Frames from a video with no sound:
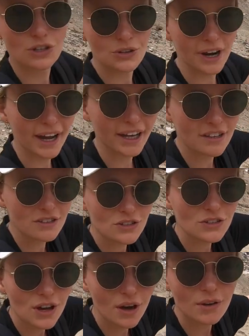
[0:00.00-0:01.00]
trying to
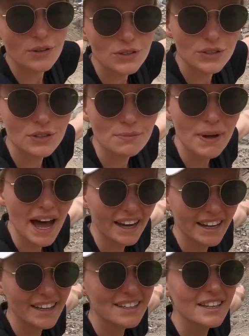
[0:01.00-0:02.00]
go to the
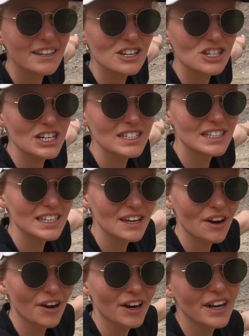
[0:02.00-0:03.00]
palace that is just
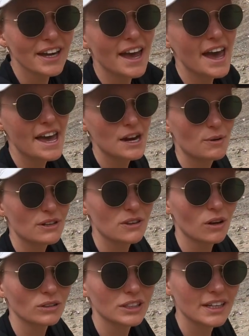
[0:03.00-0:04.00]
here. It was
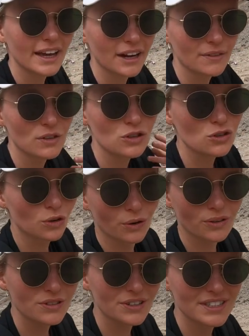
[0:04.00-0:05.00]
only kind of the
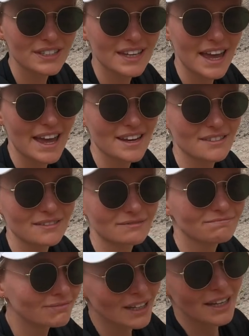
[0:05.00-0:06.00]
shortest and
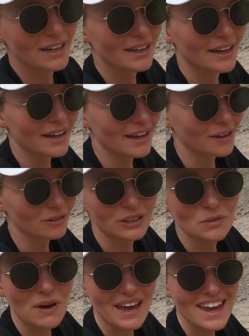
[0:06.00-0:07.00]
uh, only
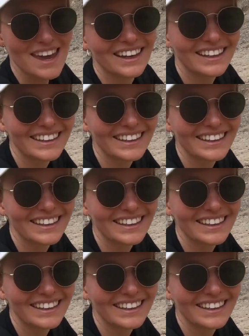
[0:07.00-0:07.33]
way,